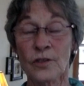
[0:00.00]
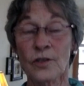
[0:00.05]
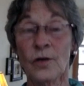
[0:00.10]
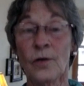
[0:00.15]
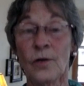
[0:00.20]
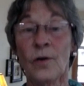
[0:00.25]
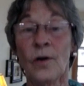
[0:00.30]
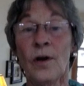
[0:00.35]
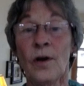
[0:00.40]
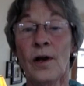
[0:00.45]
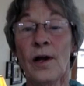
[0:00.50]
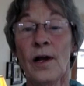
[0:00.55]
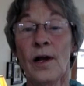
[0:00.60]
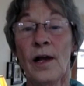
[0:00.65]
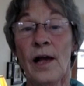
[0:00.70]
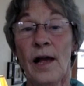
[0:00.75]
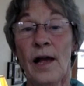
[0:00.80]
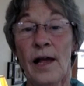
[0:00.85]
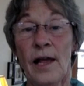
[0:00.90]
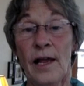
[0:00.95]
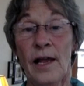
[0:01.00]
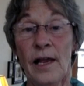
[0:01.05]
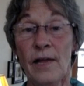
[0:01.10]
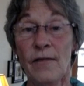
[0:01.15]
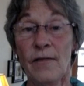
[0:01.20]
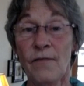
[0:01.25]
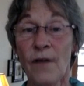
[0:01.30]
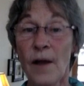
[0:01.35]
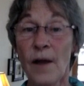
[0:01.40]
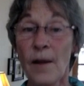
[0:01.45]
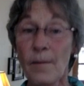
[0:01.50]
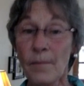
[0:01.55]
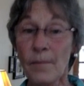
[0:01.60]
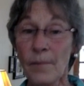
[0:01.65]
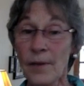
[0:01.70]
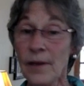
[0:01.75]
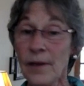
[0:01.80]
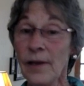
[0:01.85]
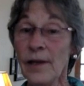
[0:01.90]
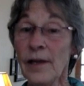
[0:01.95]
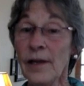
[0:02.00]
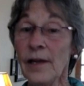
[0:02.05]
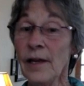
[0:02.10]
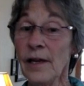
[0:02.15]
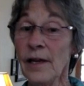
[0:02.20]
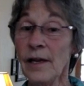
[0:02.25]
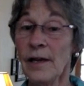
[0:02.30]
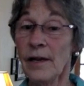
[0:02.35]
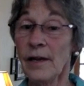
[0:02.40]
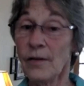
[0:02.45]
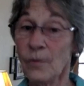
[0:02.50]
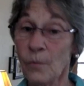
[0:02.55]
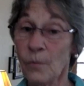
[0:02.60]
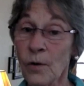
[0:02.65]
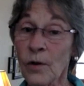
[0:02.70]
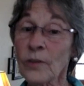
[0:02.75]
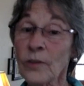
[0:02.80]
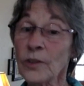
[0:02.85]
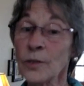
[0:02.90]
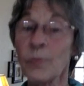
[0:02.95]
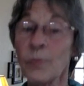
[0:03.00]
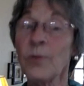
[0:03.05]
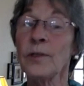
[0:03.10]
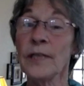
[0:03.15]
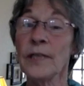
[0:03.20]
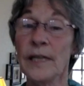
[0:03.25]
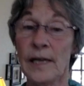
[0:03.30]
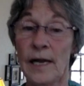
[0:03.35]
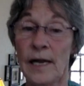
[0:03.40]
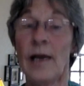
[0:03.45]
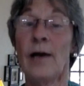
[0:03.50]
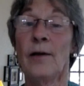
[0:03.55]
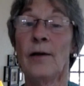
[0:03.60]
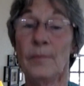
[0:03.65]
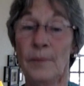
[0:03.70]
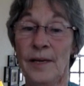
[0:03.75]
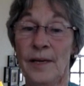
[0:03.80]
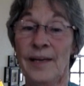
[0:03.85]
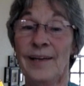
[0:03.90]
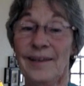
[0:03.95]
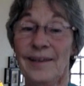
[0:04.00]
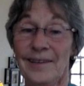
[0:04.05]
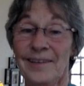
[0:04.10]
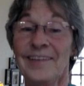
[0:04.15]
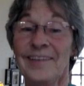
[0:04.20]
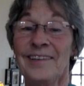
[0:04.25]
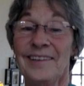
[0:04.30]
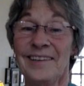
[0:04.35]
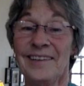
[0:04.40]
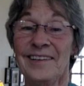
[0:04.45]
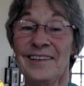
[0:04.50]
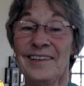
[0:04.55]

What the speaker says: So if the world is pulling it out of me,